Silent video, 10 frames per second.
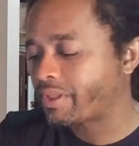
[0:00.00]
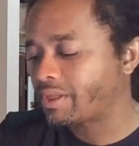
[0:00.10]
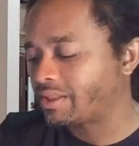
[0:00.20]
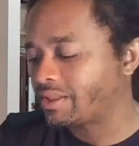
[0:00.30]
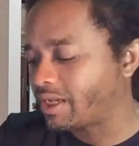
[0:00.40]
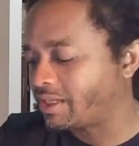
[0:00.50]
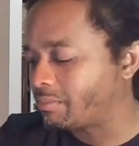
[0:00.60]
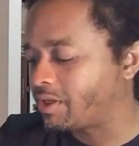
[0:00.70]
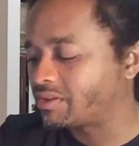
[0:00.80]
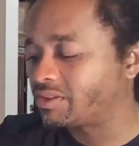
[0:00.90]
and that in the
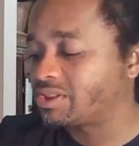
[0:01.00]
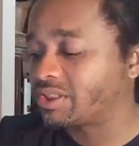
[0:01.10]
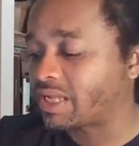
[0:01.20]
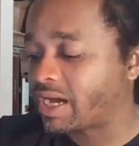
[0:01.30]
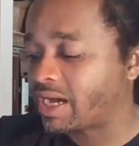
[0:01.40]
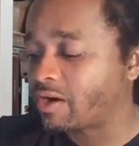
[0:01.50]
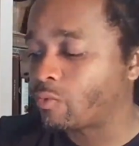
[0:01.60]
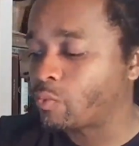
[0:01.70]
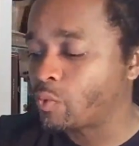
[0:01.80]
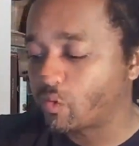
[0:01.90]
month of July a
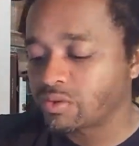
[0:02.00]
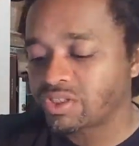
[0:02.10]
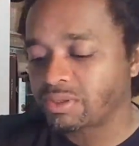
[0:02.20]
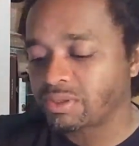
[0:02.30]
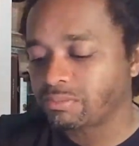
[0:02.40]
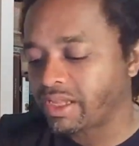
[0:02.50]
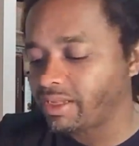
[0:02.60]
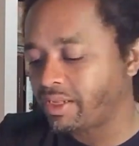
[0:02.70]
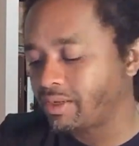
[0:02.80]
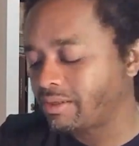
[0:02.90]
war should be made
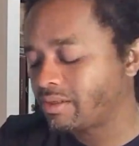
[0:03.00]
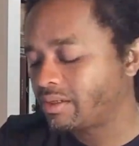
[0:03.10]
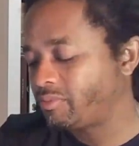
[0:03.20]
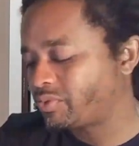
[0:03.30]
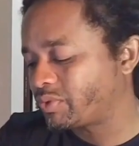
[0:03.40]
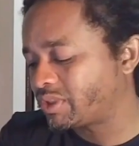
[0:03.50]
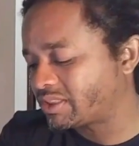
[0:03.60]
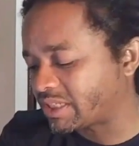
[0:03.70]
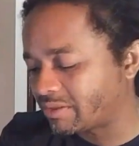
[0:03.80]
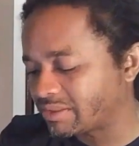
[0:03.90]
between the
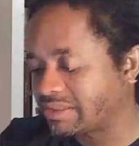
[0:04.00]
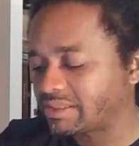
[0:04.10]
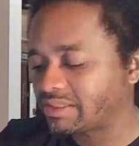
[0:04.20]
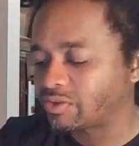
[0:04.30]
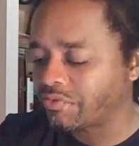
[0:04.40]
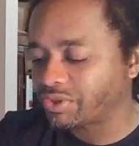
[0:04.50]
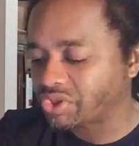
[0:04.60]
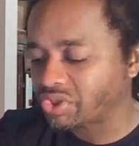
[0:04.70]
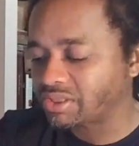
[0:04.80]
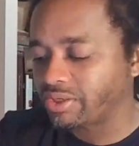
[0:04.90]
Saracens and the
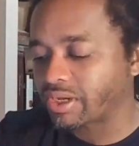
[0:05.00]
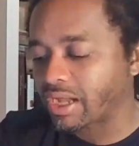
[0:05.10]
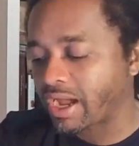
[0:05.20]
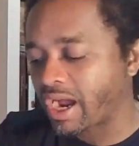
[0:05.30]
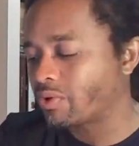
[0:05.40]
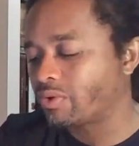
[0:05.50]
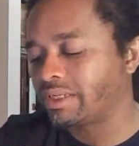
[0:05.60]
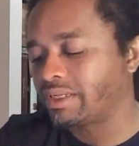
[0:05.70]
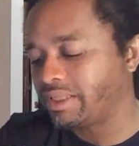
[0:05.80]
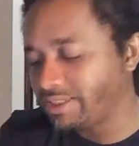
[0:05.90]
Christians near Cairo
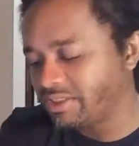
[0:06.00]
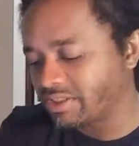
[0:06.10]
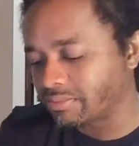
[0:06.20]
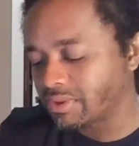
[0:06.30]
in Egypt.